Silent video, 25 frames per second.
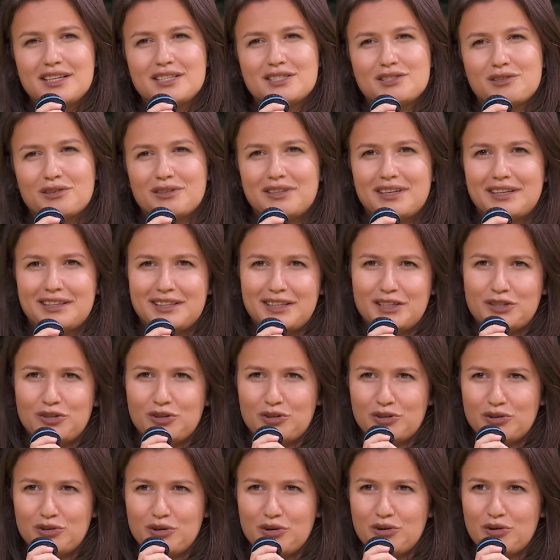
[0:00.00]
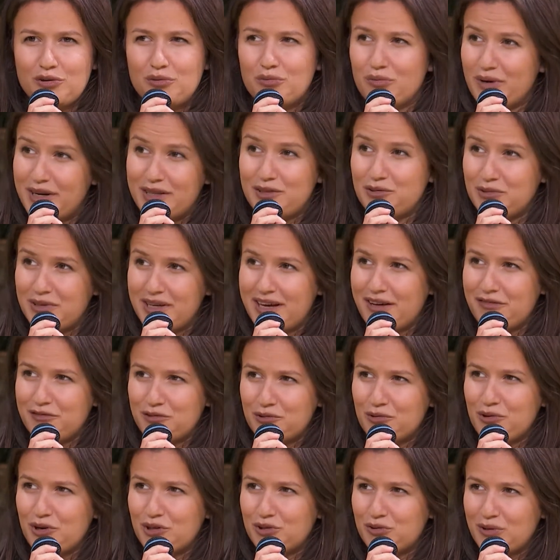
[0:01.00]
So then they don't know, where do they have
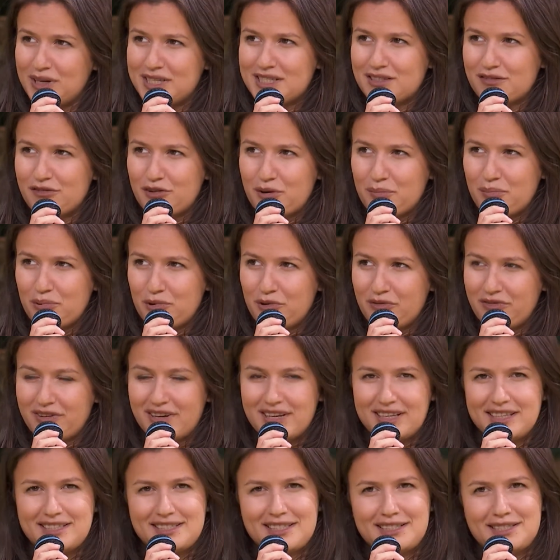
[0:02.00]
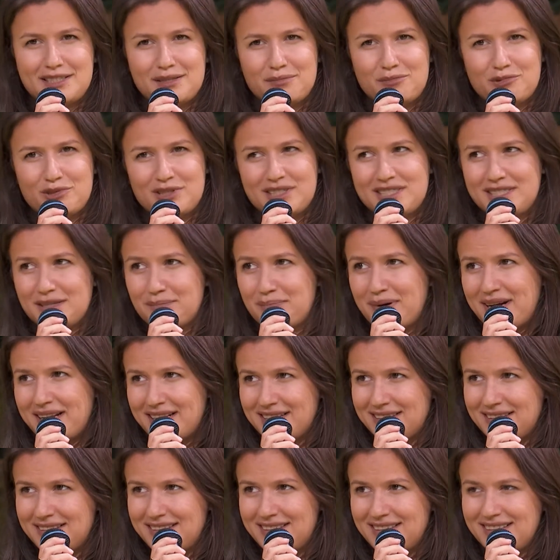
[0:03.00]
to go to ask for approval. Is it the
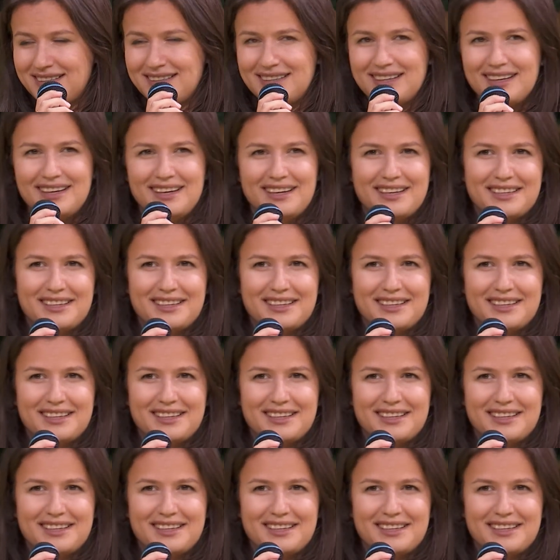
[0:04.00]
municipality?